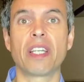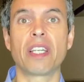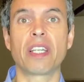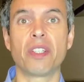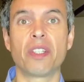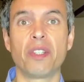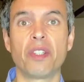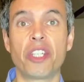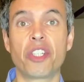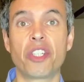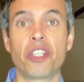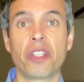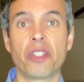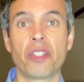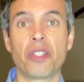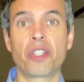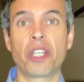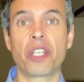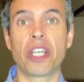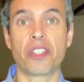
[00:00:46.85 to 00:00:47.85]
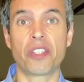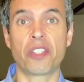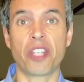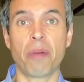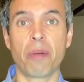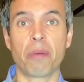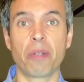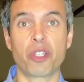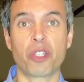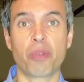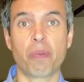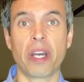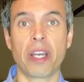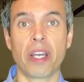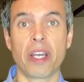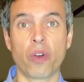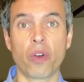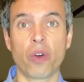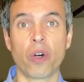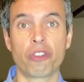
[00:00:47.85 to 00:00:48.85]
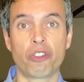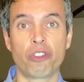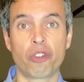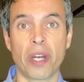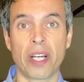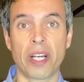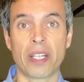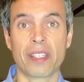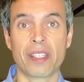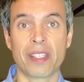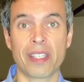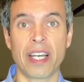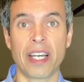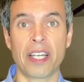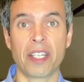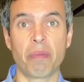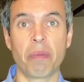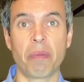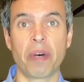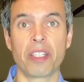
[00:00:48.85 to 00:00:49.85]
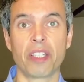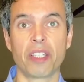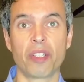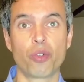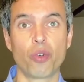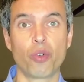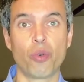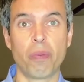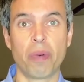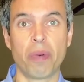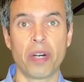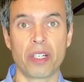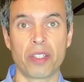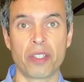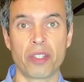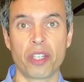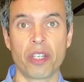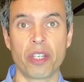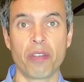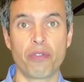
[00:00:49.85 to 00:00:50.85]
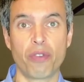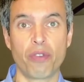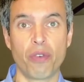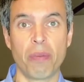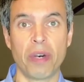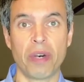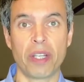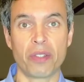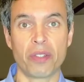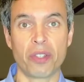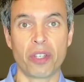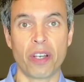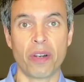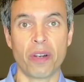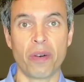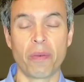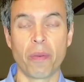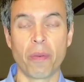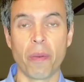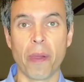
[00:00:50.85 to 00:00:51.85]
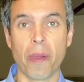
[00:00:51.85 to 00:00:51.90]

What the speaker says: the conditions established by a contract signed by the two parts a few months ago.